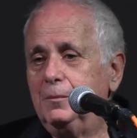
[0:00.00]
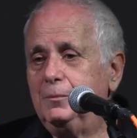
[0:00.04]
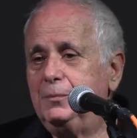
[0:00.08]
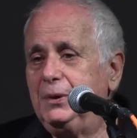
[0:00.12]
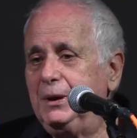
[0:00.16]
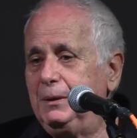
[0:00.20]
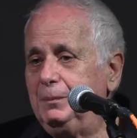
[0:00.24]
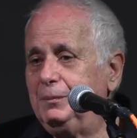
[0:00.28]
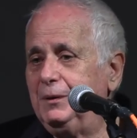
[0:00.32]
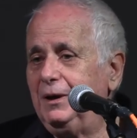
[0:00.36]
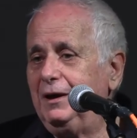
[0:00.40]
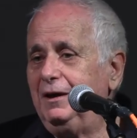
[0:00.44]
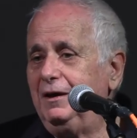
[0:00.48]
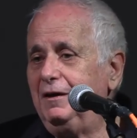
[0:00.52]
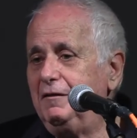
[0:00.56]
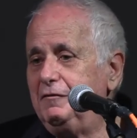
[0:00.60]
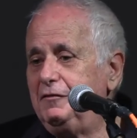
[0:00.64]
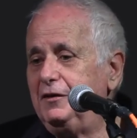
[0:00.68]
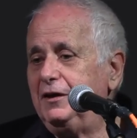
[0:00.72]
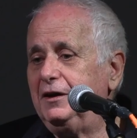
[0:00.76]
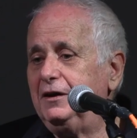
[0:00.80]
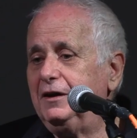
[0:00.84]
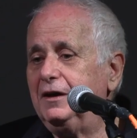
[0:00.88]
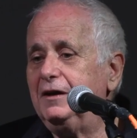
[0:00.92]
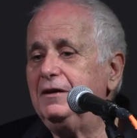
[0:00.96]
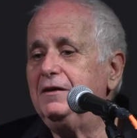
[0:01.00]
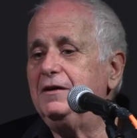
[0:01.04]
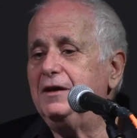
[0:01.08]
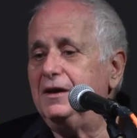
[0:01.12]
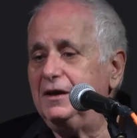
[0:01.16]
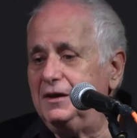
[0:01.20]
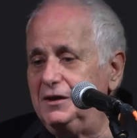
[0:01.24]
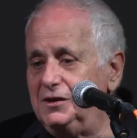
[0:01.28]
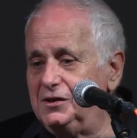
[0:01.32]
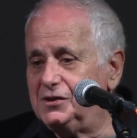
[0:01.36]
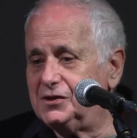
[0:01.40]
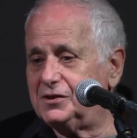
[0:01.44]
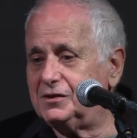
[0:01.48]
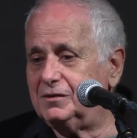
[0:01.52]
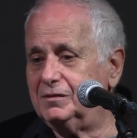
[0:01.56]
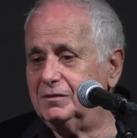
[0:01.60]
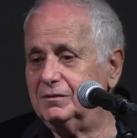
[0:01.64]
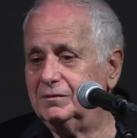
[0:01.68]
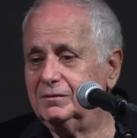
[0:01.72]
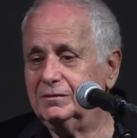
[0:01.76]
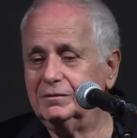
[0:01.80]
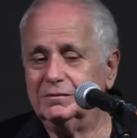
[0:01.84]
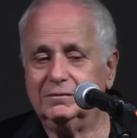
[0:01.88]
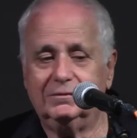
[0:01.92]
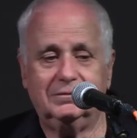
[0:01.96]
people living in the East
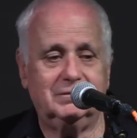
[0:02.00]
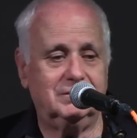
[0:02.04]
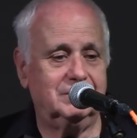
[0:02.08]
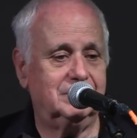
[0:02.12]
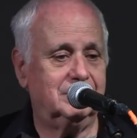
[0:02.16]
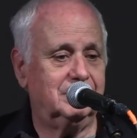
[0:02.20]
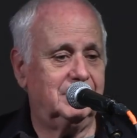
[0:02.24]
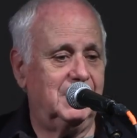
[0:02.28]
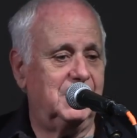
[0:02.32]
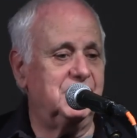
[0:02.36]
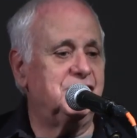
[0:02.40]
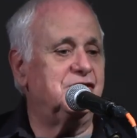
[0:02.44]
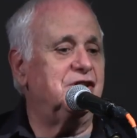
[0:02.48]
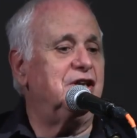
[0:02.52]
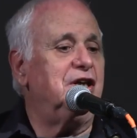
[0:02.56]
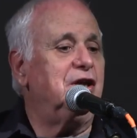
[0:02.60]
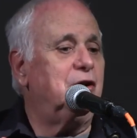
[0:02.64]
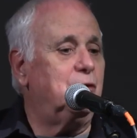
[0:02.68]
as